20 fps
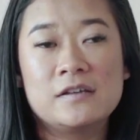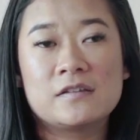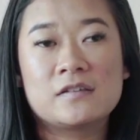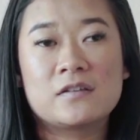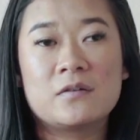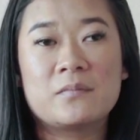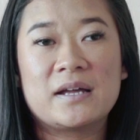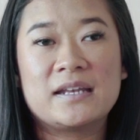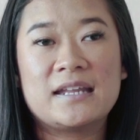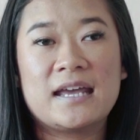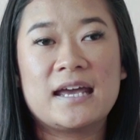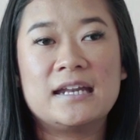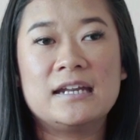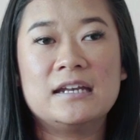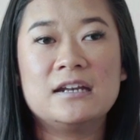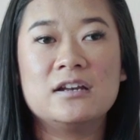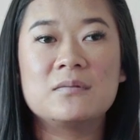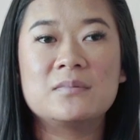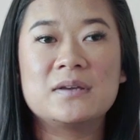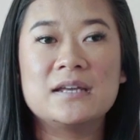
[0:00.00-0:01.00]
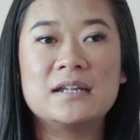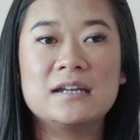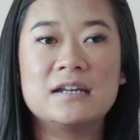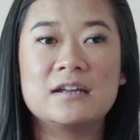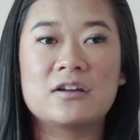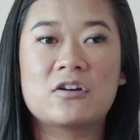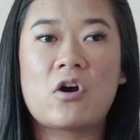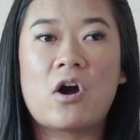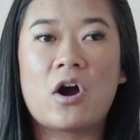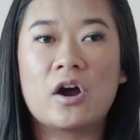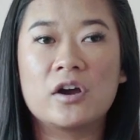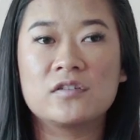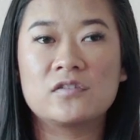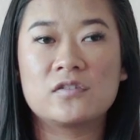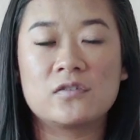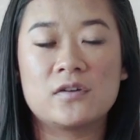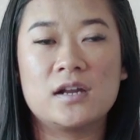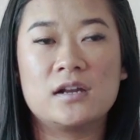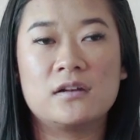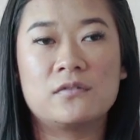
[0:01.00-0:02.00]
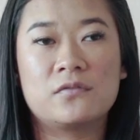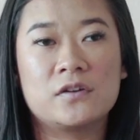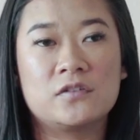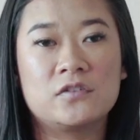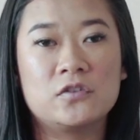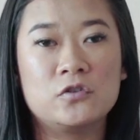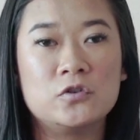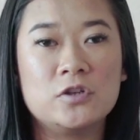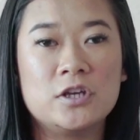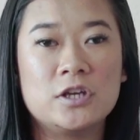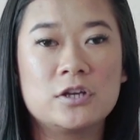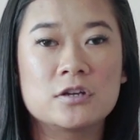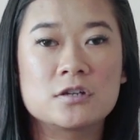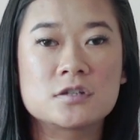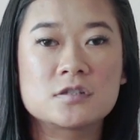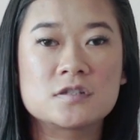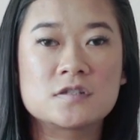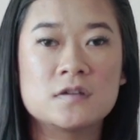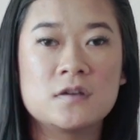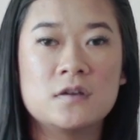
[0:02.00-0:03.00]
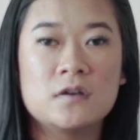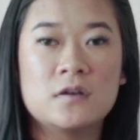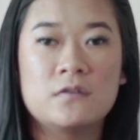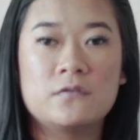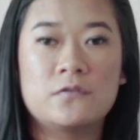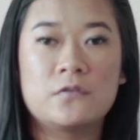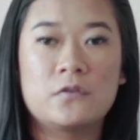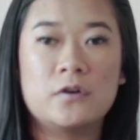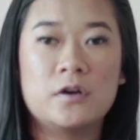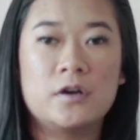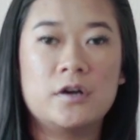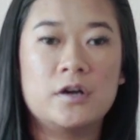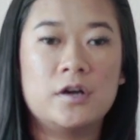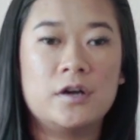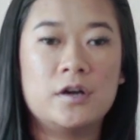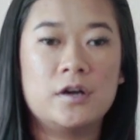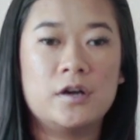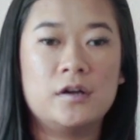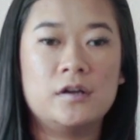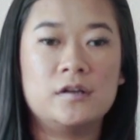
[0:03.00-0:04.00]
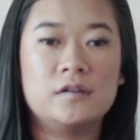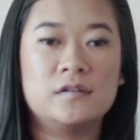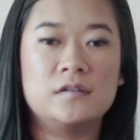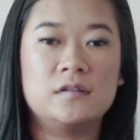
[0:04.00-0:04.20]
So my dad ended up getting incarcerated for 2 years for